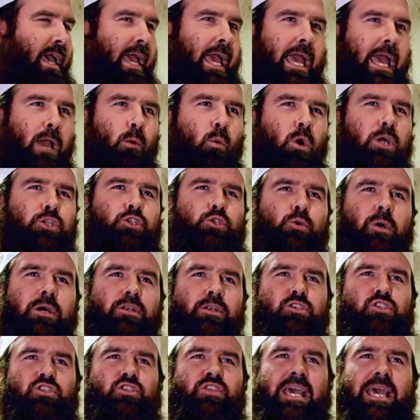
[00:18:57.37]
And once you
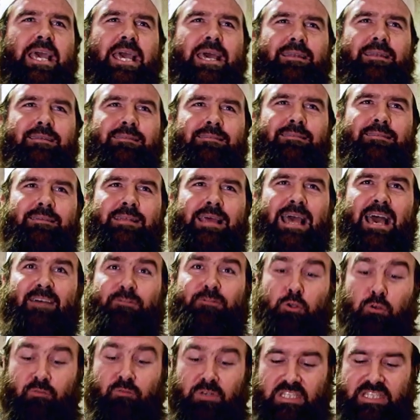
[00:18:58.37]
understand,
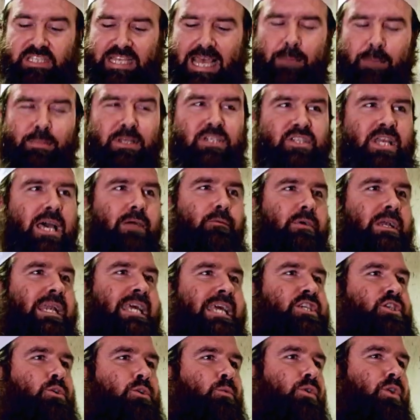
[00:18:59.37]
after you've established that
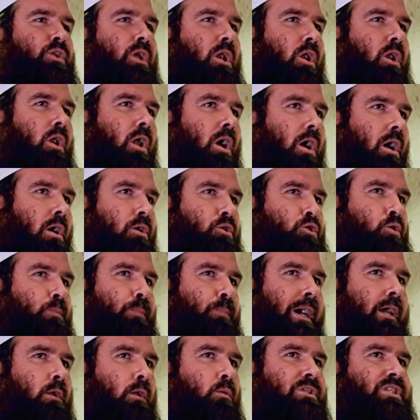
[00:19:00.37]
relation with Allah
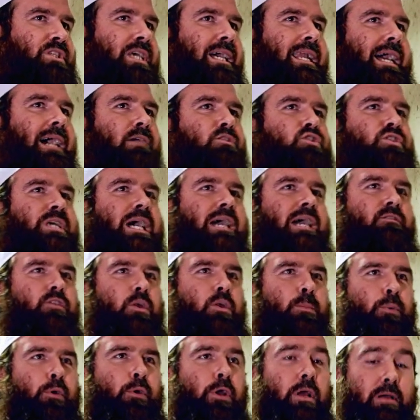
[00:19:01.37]
subhanahu wa ta'ala outside of the
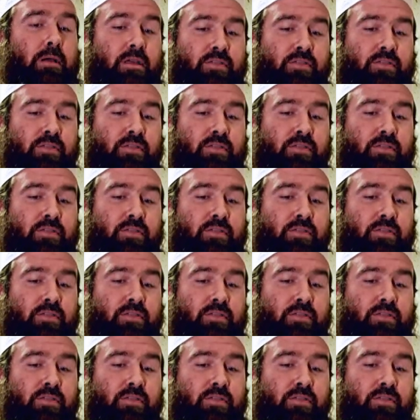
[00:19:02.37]
prayer